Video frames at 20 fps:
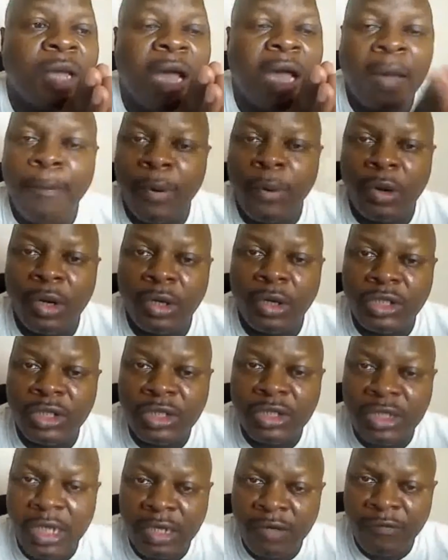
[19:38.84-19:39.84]

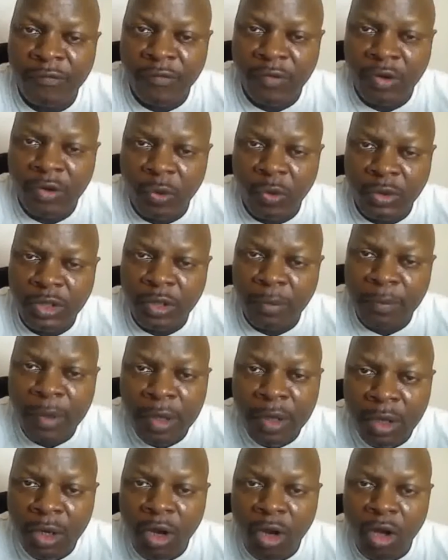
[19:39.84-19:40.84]
Apologies that the video was a
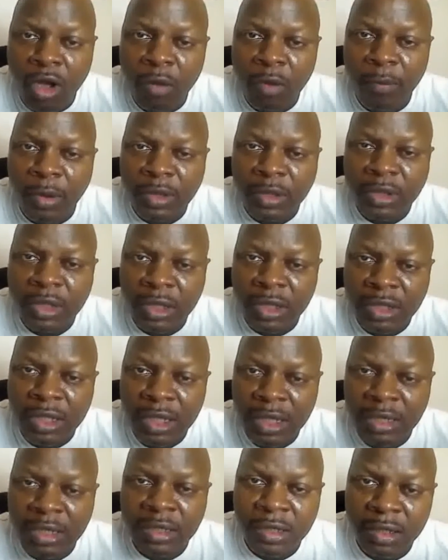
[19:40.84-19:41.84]
bit long, but it
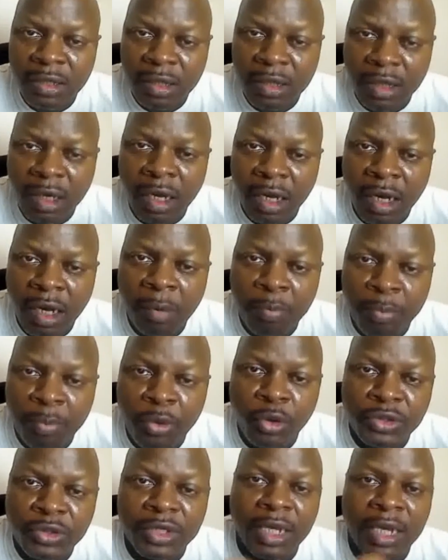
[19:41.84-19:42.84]
is a
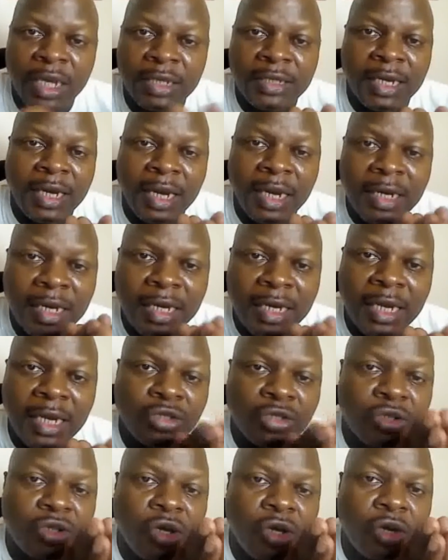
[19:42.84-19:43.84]
process, and I needed
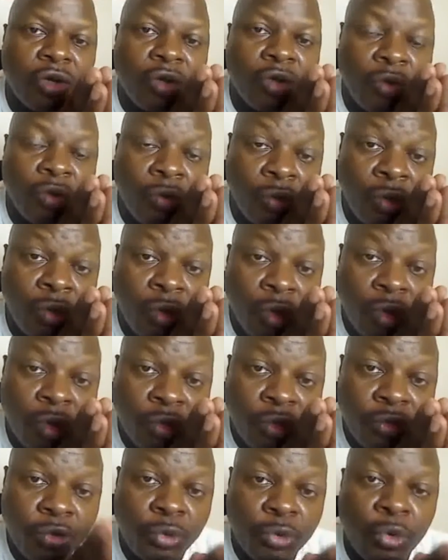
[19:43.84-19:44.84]
to talk you
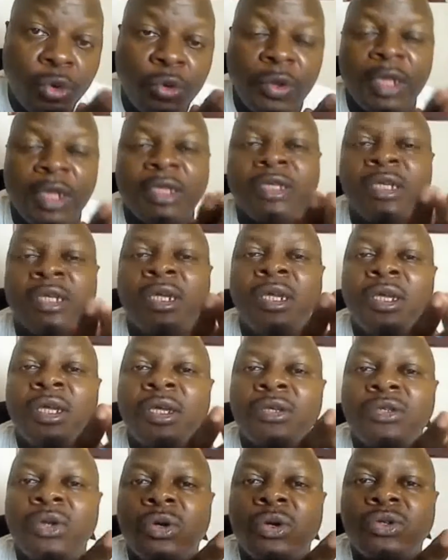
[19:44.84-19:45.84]
through it.
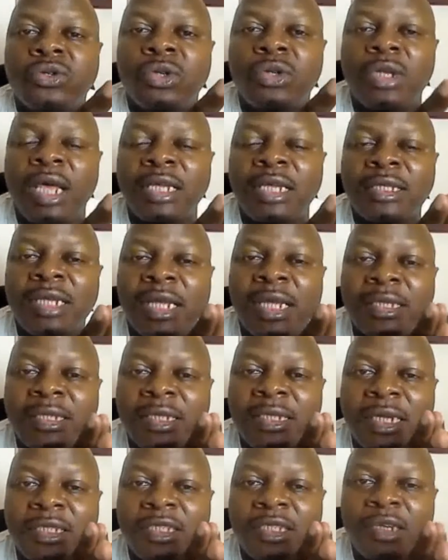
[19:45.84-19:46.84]
So
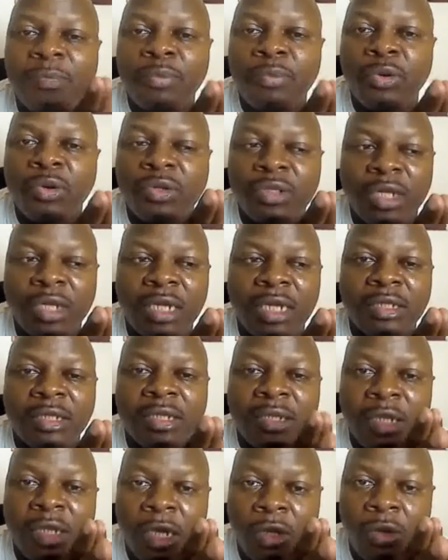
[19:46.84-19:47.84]
that's the process.
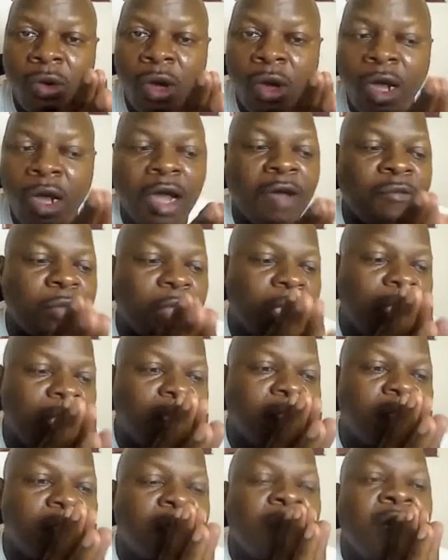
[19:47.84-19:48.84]
There you have
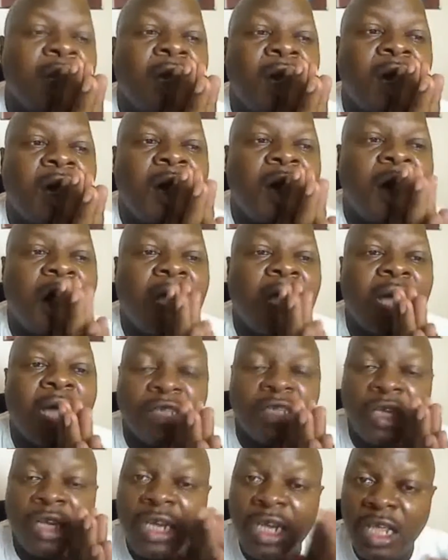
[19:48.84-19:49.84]
it. I
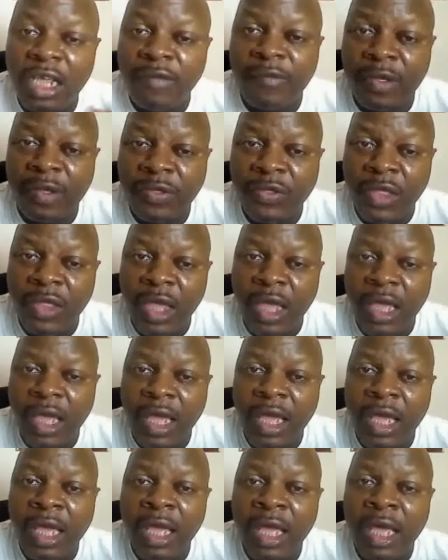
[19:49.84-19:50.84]
shall leave it
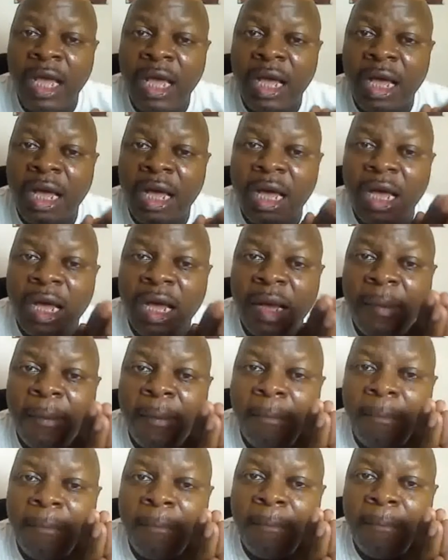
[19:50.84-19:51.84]
there.
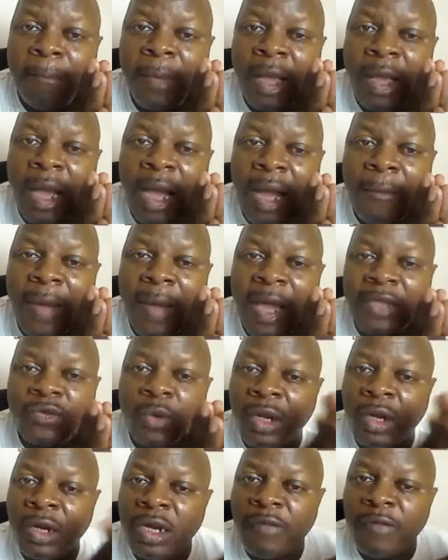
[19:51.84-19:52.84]
I might
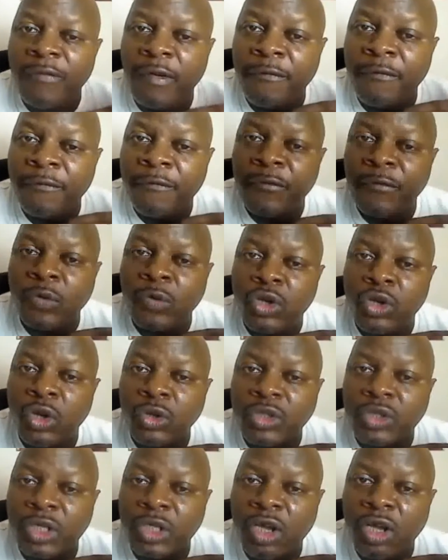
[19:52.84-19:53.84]
well leave a
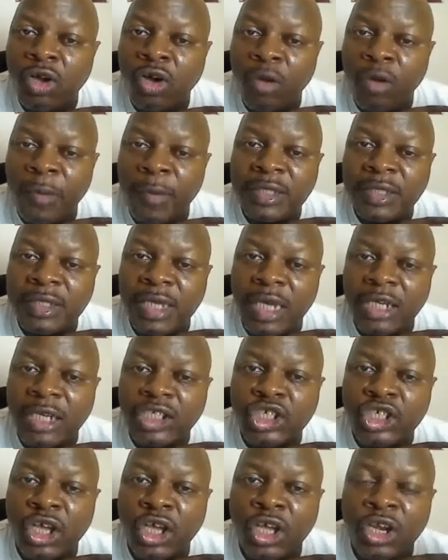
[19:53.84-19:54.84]
footnote in the comment
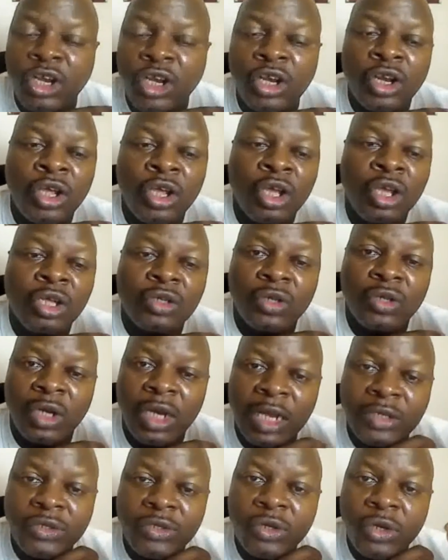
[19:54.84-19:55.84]
section to
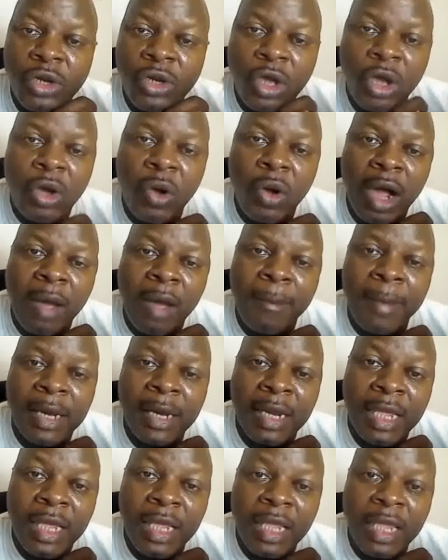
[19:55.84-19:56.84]
let you know how
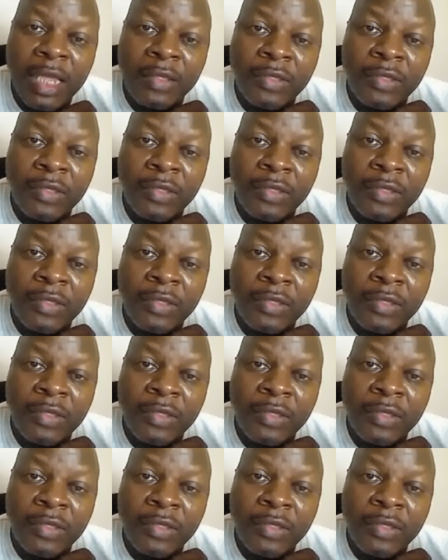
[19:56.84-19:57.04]
many